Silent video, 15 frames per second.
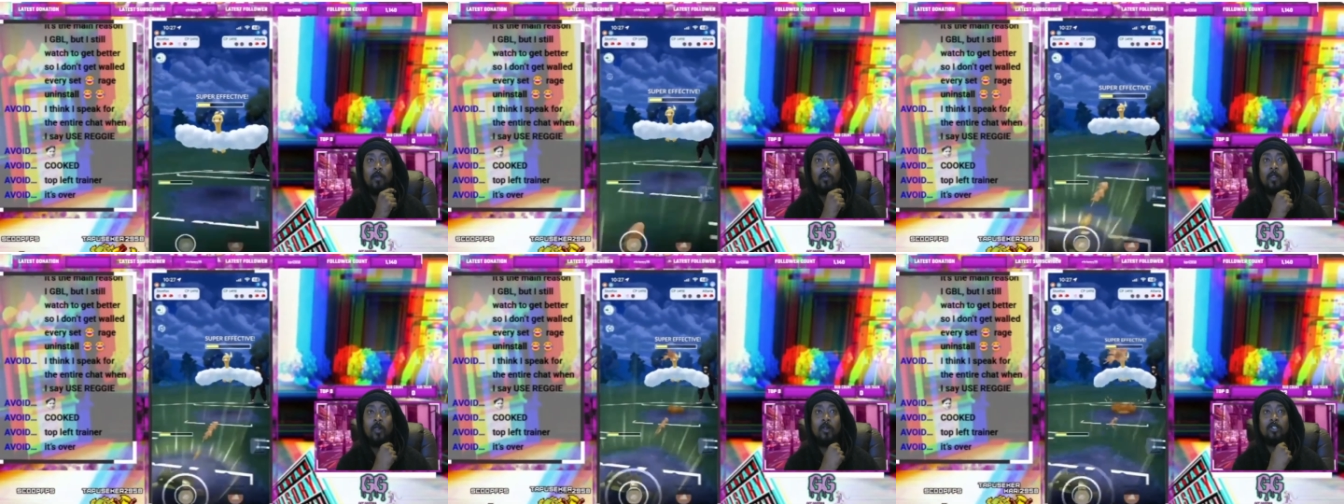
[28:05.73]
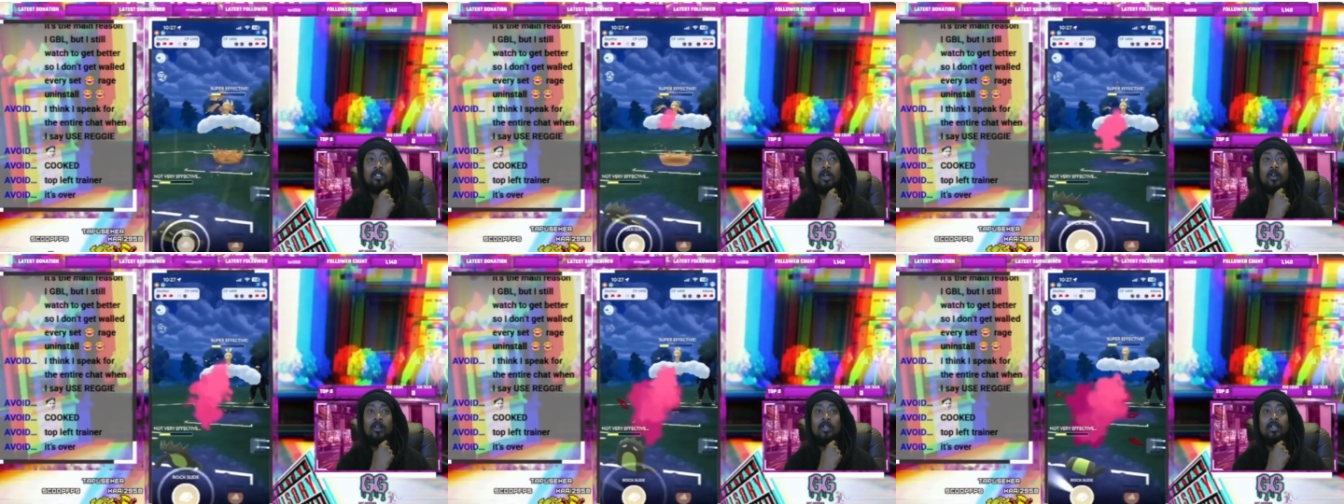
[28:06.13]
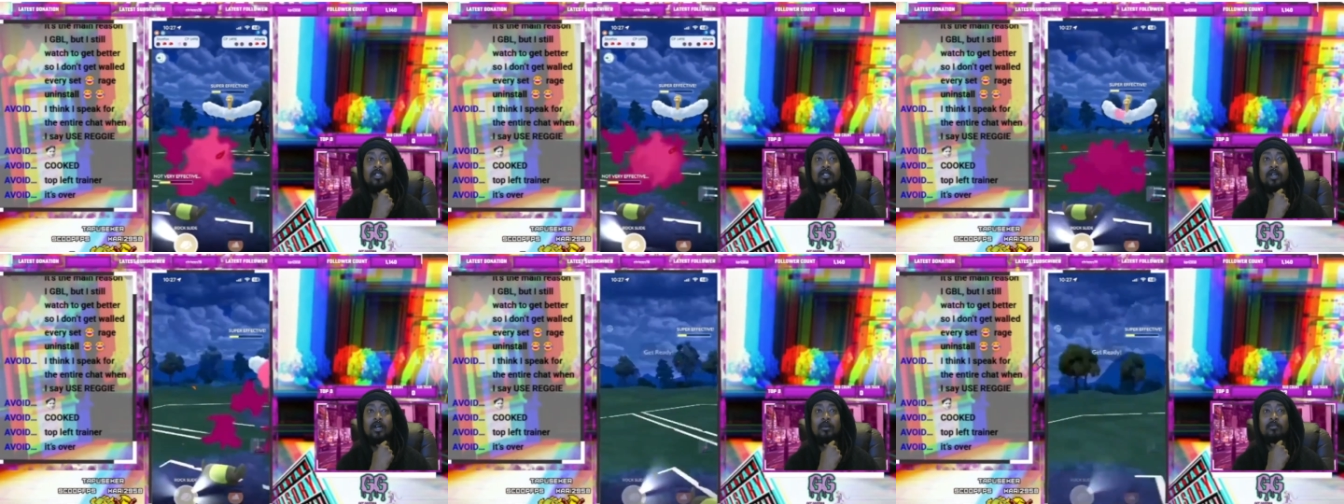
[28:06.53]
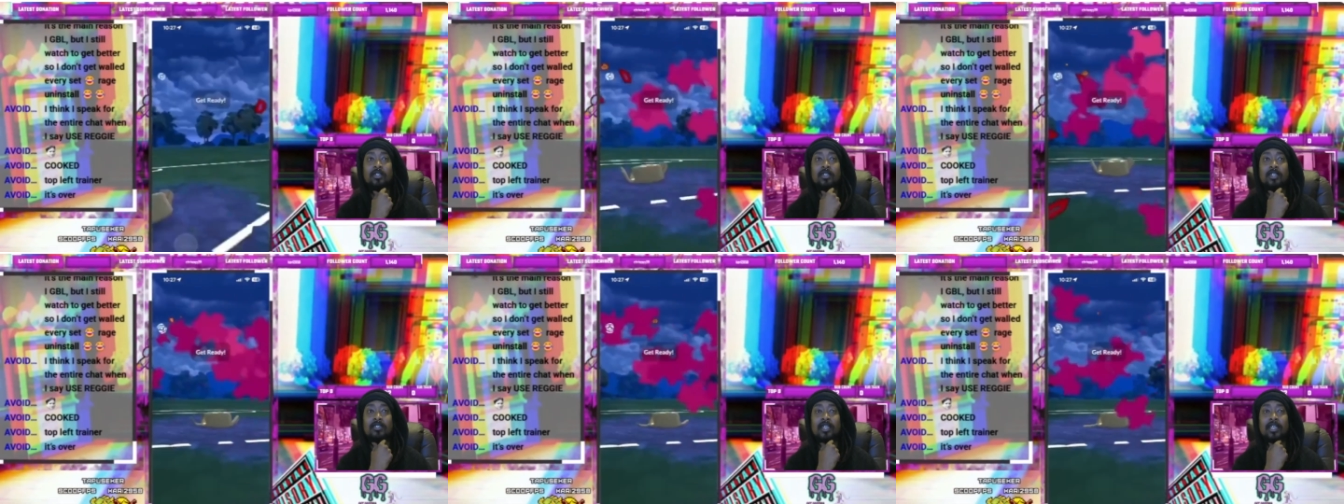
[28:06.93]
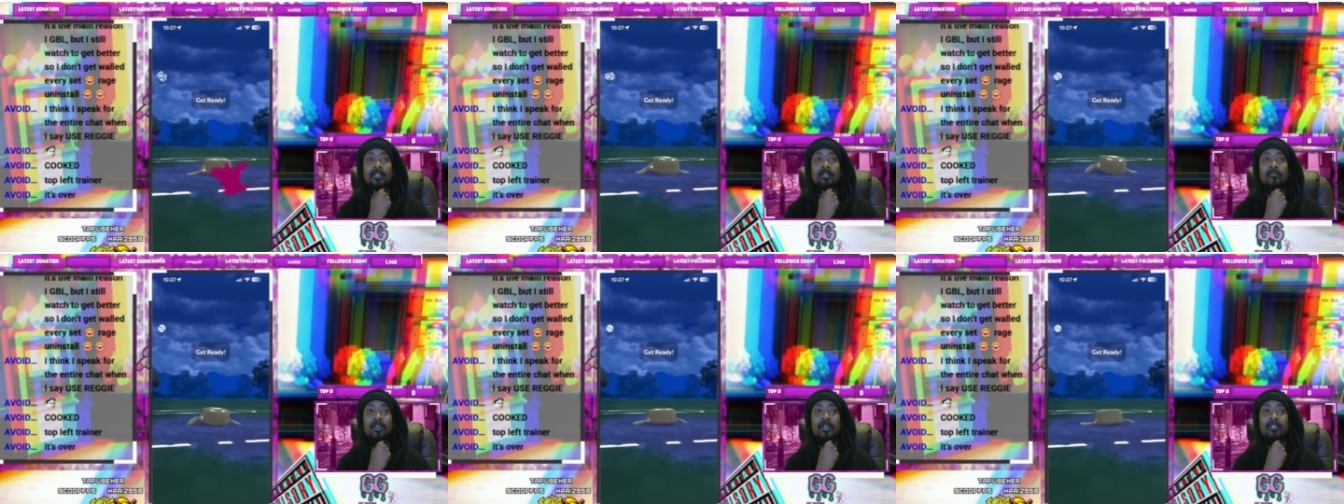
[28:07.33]
Altaria does take the
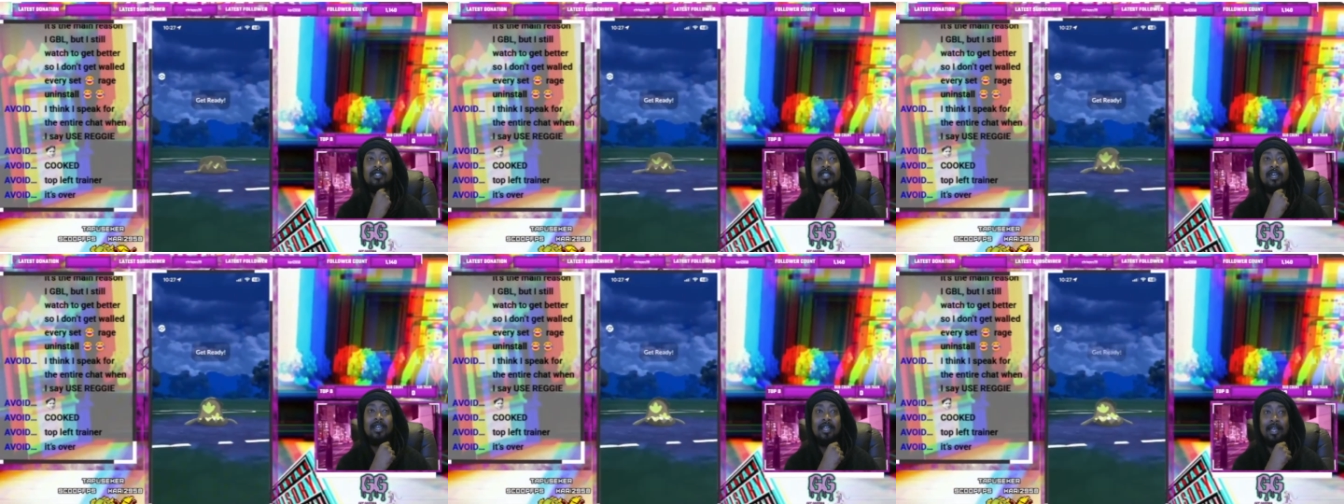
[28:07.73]
rock slide,